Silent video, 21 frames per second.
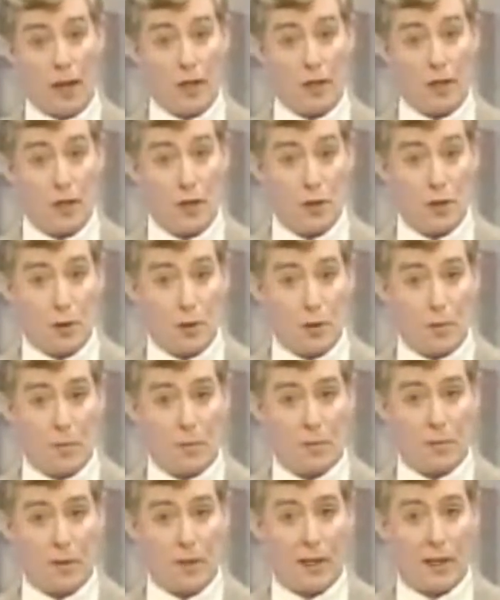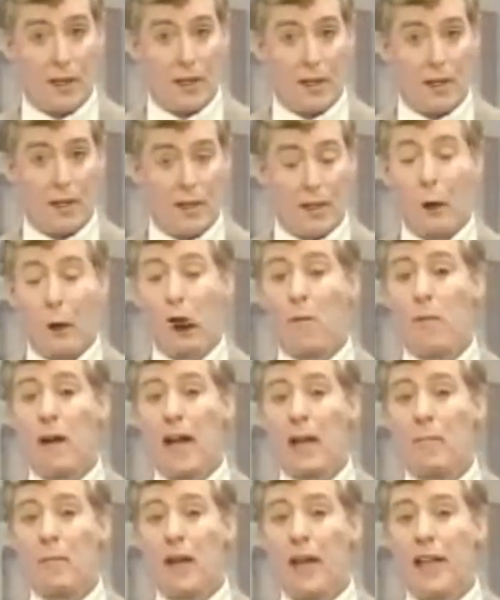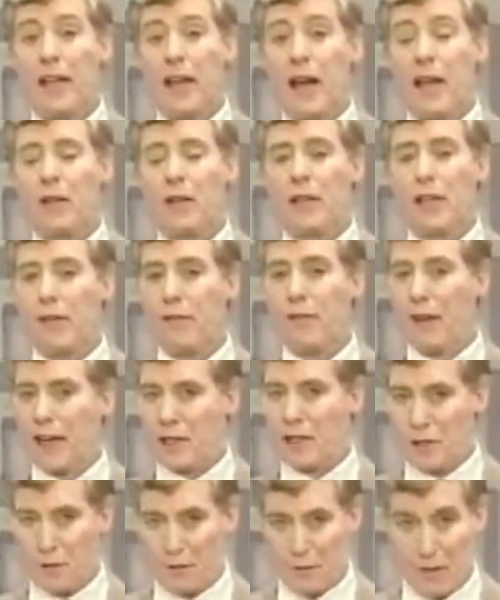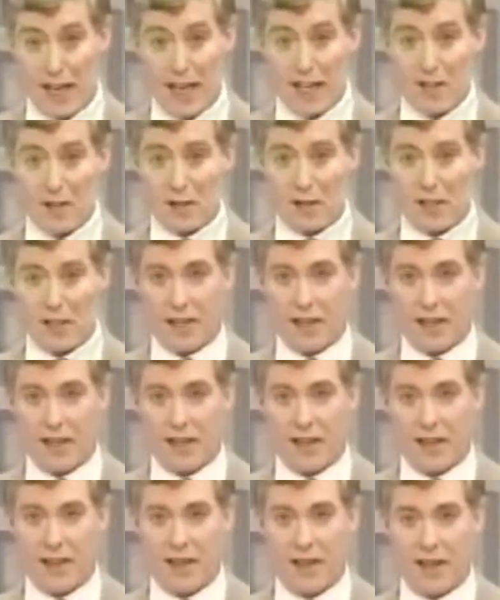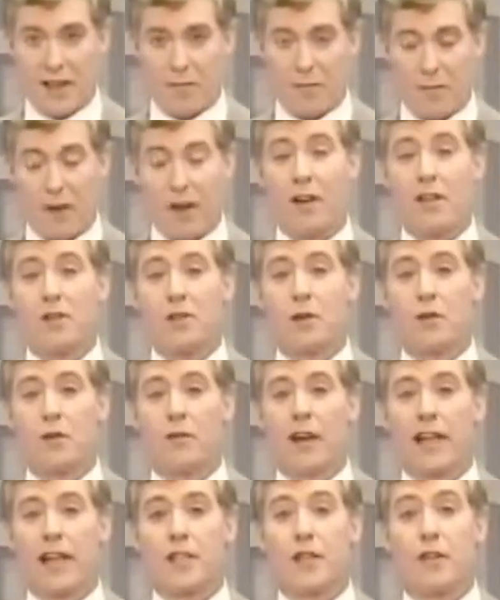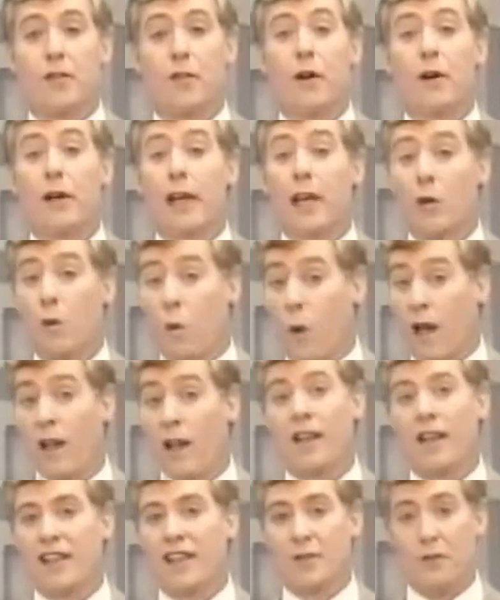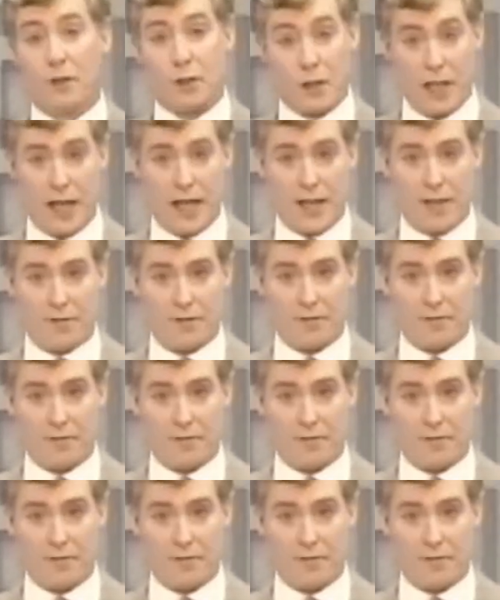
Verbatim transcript: when it's you, lower back pain not only affects you financially, but also affects the very quality of your life.